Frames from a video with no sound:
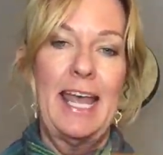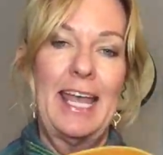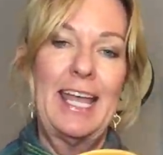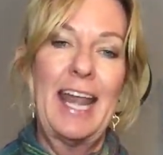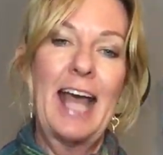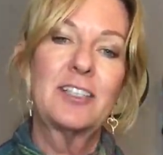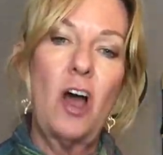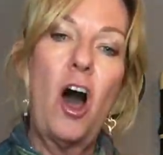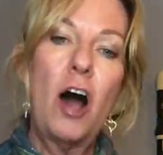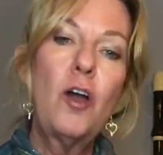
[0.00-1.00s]
It has a
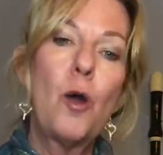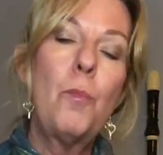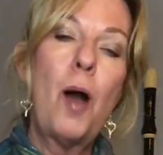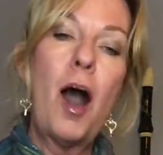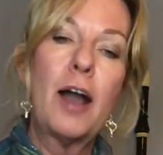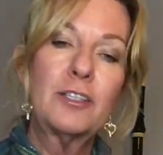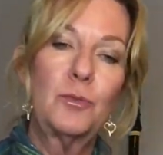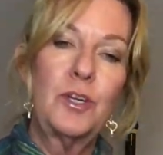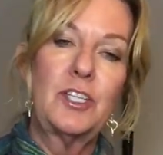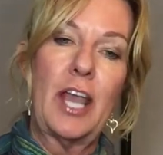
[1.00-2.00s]
hollow box
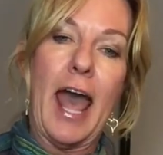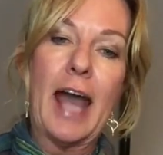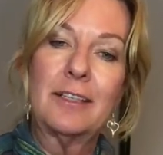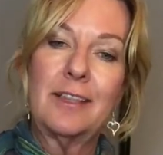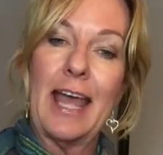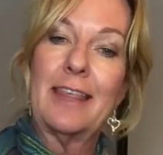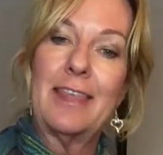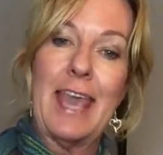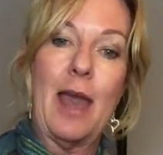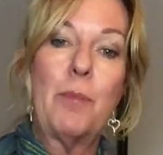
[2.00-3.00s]
which acts like
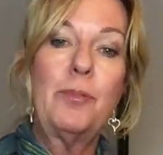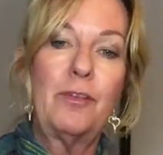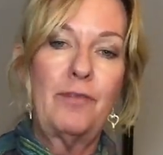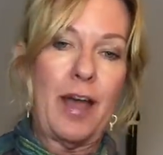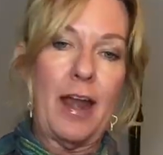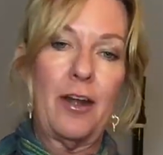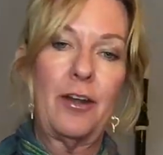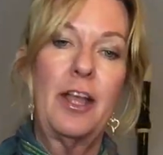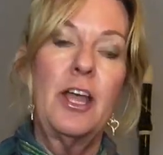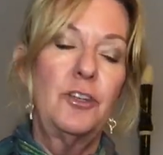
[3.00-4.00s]
the
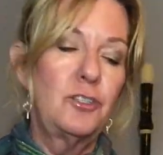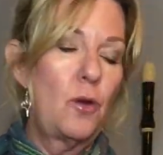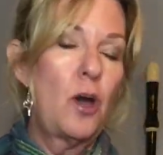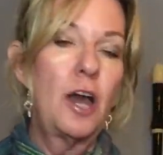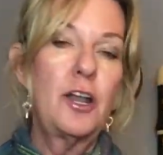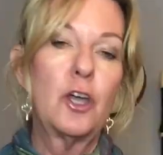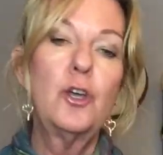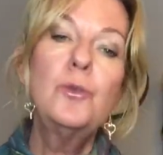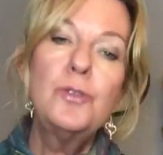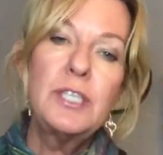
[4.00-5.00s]
amplifier. So an
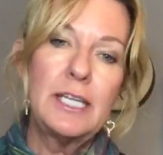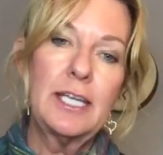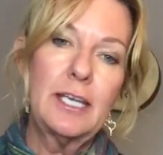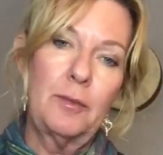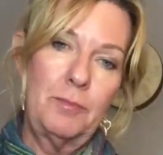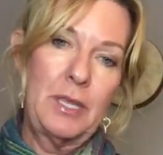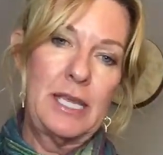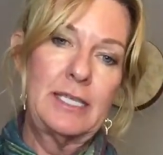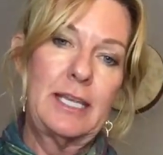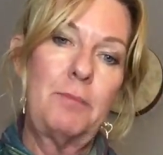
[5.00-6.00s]
acoustic
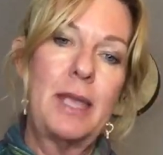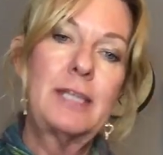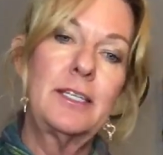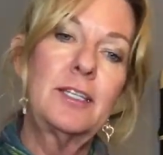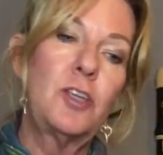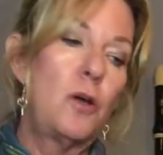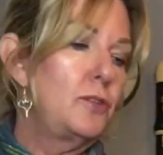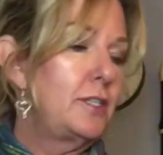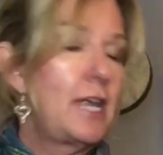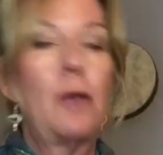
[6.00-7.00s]
means it makes its
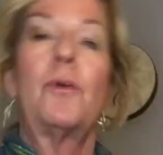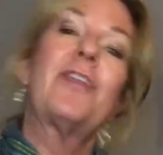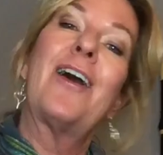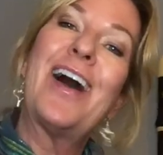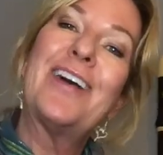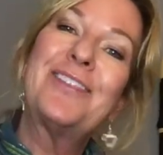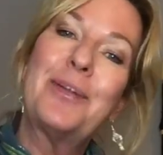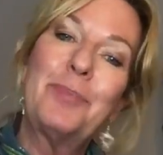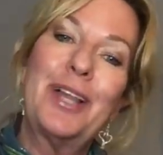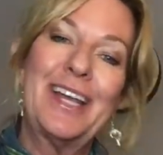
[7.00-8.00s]
own sound without having
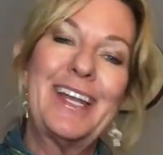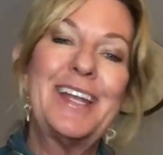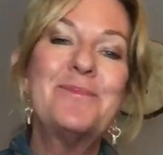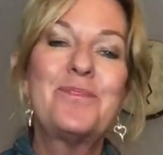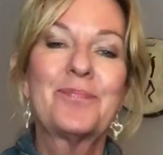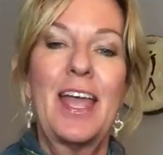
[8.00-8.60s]
to plug it in.